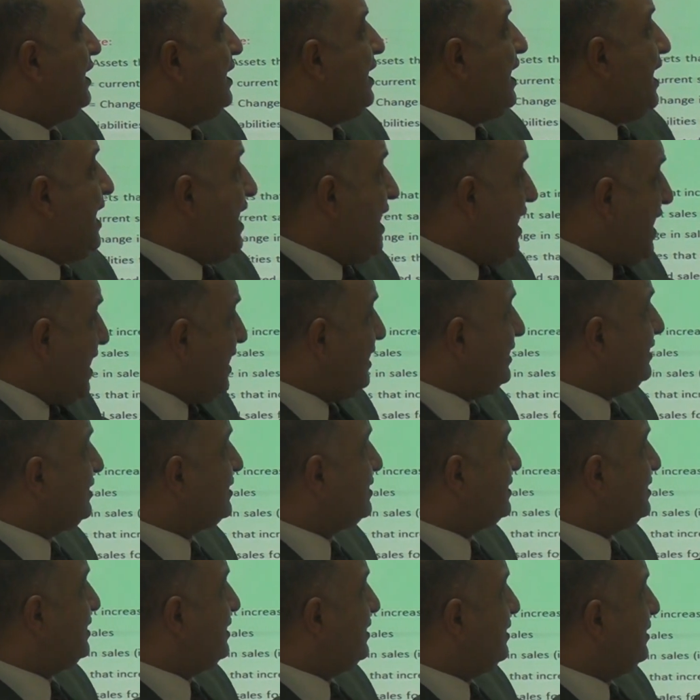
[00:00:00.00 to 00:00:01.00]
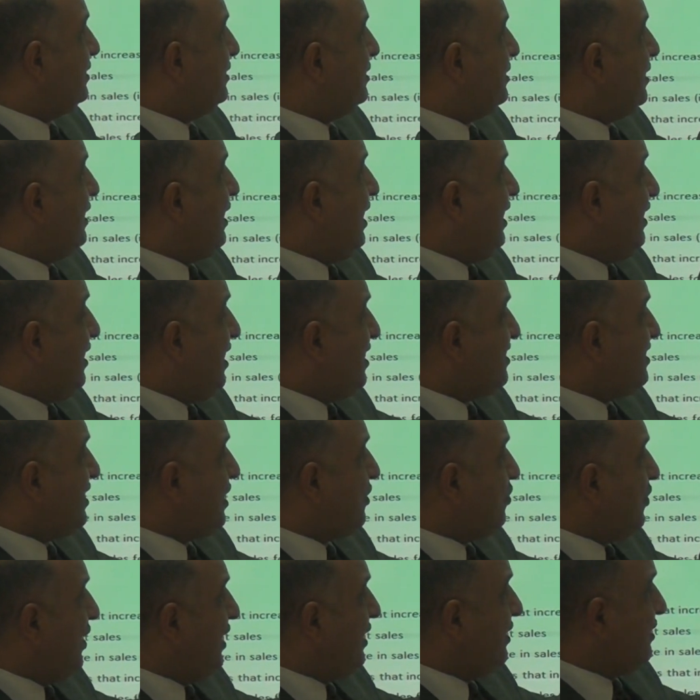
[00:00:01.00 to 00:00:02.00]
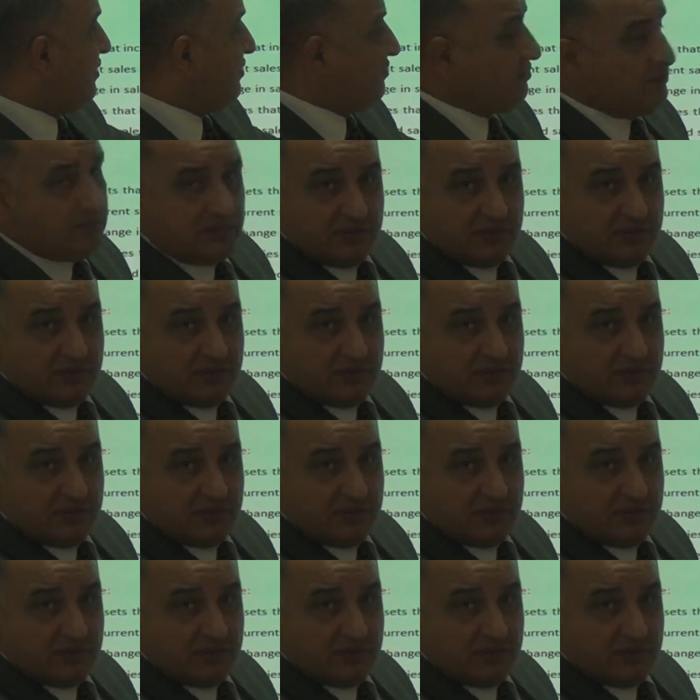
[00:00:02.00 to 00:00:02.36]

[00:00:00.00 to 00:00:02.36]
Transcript: and another one,